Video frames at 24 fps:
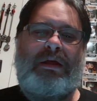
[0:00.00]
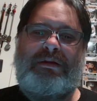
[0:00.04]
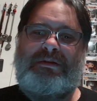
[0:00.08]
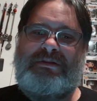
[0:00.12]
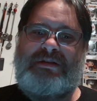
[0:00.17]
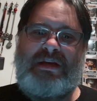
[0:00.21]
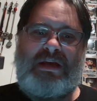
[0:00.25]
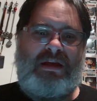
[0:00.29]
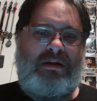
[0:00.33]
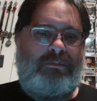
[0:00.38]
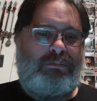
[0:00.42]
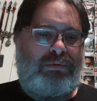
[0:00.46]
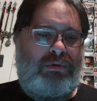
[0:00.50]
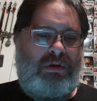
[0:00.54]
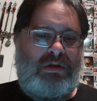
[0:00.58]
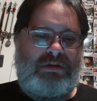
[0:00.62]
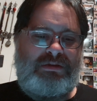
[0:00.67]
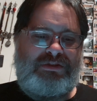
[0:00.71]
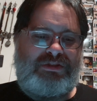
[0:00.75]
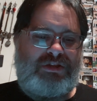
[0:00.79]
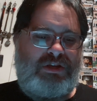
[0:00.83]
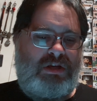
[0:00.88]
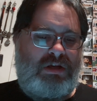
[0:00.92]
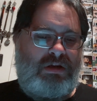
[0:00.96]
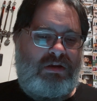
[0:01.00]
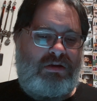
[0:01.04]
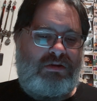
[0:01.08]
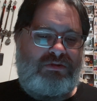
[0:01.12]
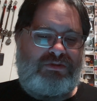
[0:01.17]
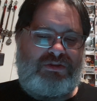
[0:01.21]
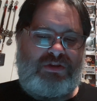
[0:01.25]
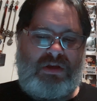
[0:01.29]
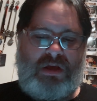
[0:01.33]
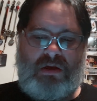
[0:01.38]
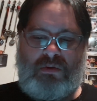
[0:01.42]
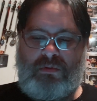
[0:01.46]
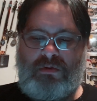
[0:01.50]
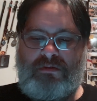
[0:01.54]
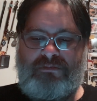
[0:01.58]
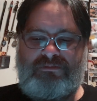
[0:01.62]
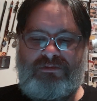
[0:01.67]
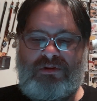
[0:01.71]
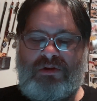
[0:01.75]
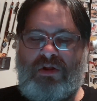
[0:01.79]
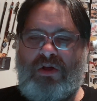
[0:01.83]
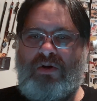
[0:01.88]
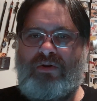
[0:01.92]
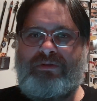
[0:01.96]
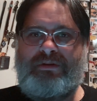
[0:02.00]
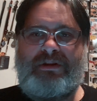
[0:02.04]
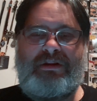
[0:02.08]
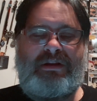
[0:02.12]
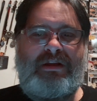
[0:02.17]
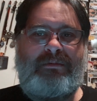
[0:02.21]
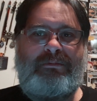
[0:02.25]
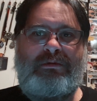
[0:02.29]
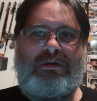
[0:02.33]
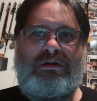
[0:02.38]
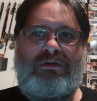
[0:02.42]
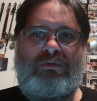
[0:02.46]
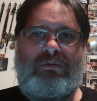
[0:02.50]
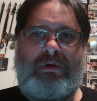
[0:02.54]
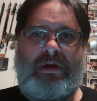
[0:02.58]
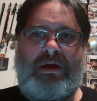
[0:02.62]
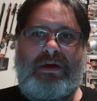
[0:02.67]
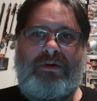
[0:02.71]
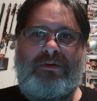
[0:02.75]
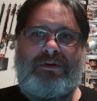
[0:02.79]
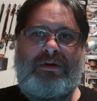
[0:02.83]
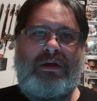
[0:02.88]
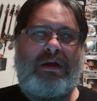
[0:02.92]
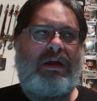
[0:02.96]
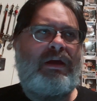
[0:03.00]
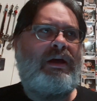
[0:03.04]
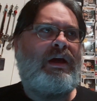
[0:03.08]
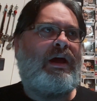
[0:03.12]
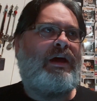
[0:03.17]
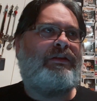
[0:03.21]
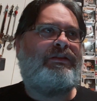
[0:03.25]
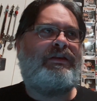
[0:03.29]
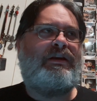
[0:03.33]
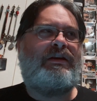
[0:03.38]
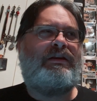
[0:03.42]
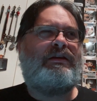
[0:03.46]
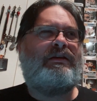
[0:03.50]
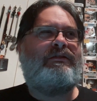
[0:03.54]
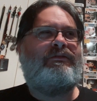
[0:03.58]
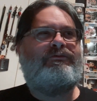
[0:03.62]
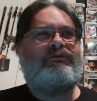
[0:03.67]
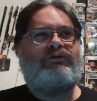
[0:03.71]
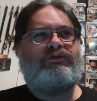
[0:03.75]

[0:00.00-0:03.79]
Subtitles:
10 plus years, however long that they've been around. I think ever